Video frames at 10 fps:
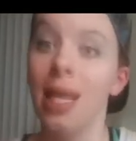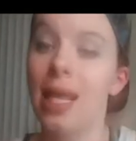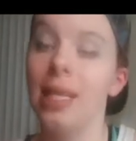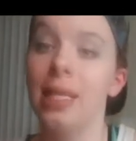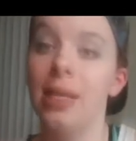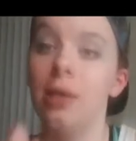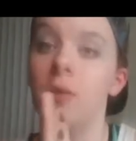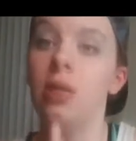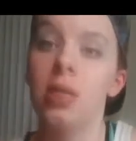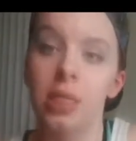
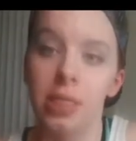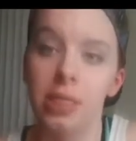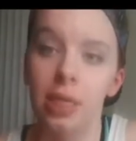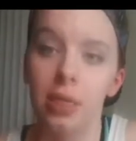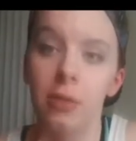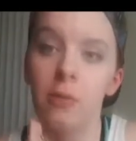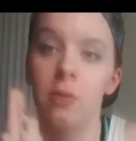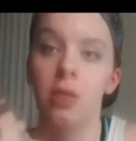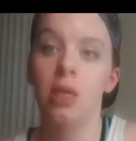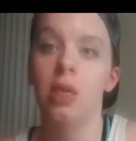Hello. So,
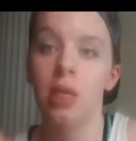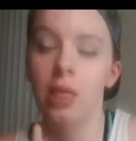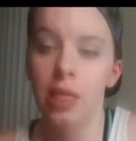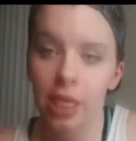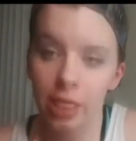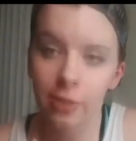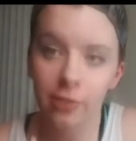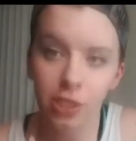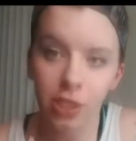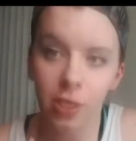the
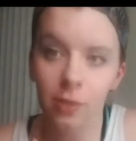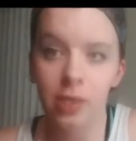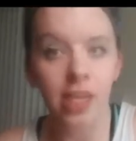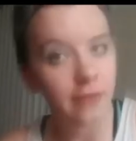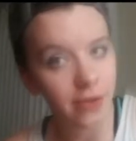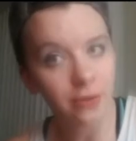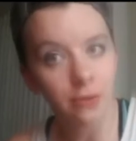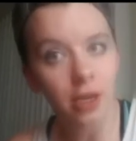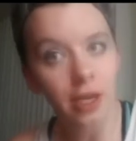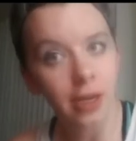Hillywood Show, if you do
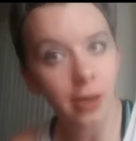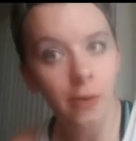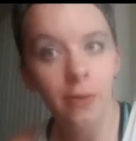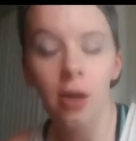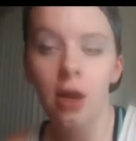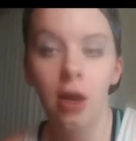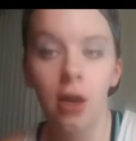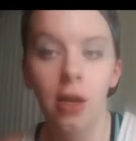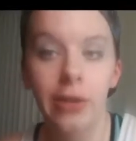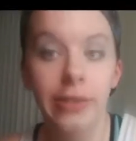not know,
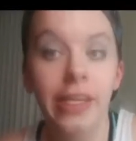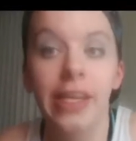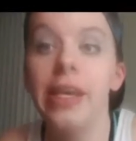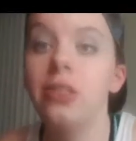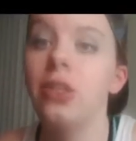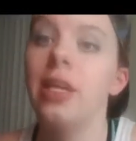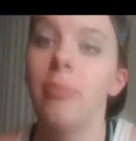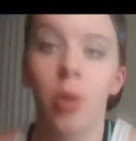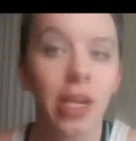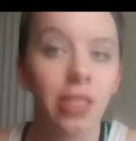are the internet
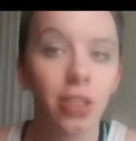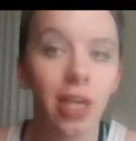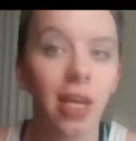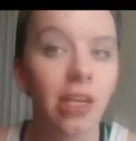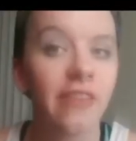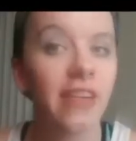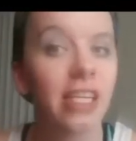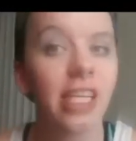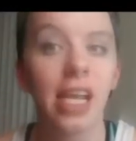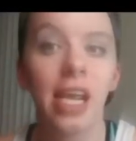brainchild of
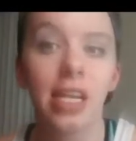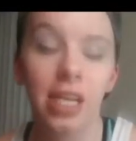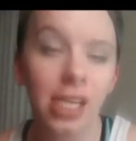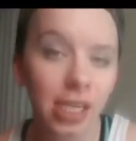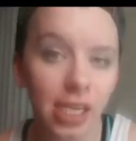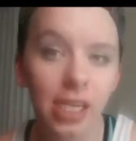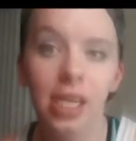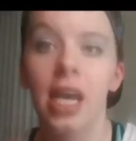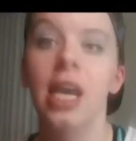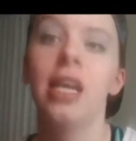Hilly and Hannah Hindi,
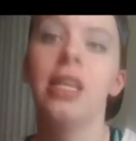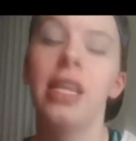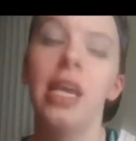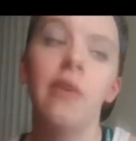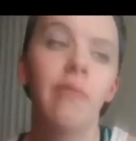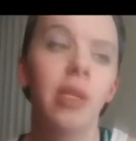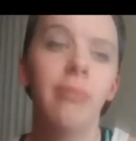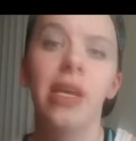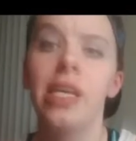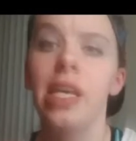and they have been
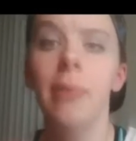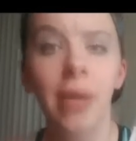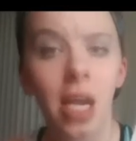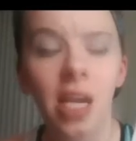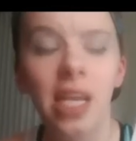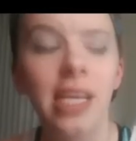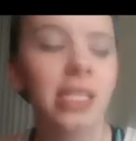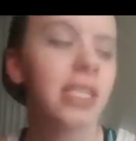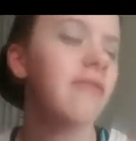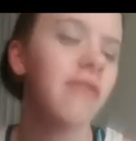making
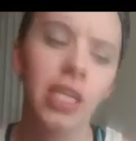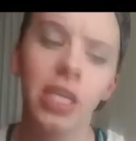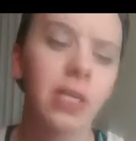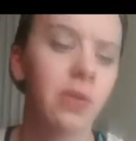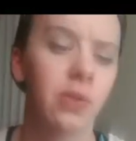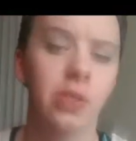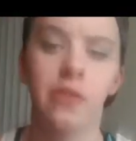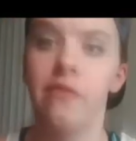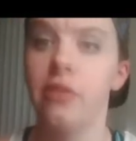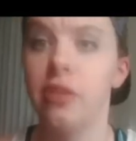parodies and videos
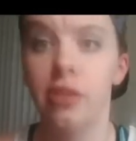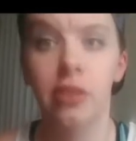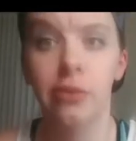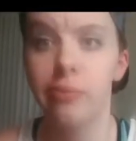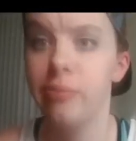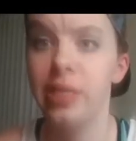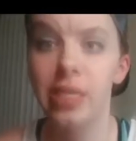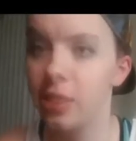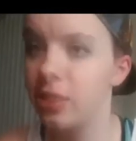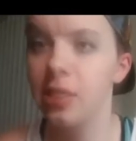for
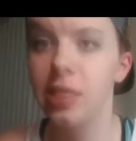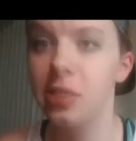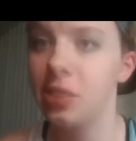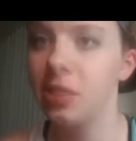years and years and